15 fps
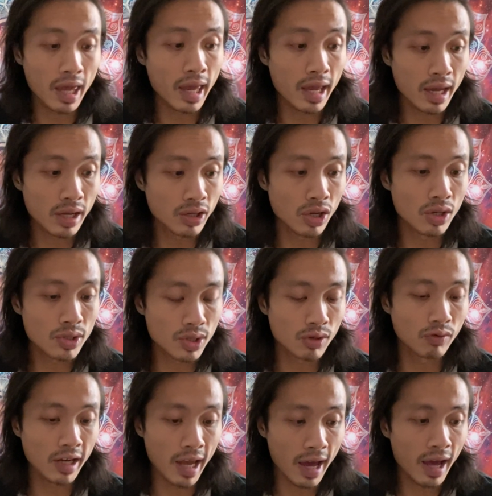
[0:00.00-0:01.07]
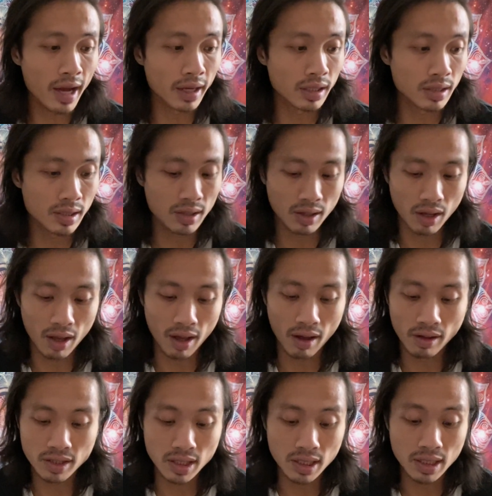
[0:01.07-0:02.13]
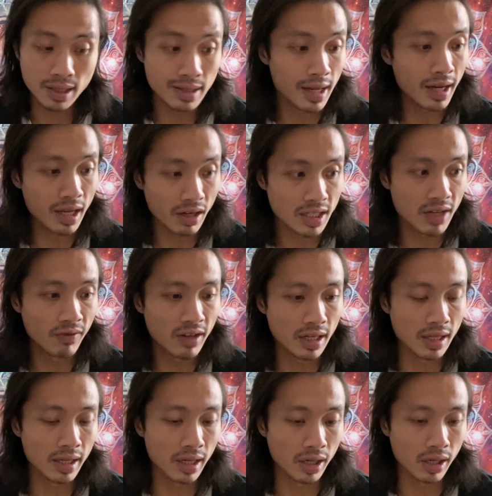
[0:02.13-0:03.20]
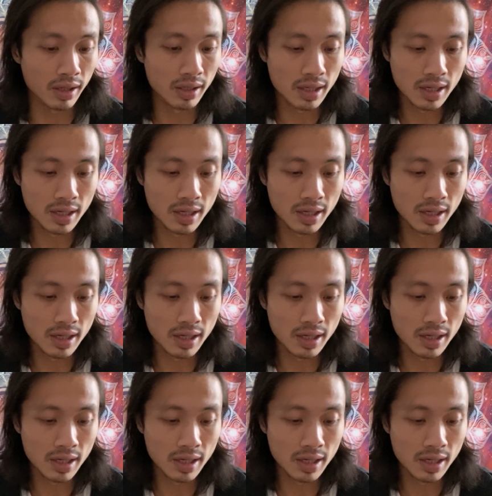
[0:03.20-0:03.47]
and also react uh, to negativity here.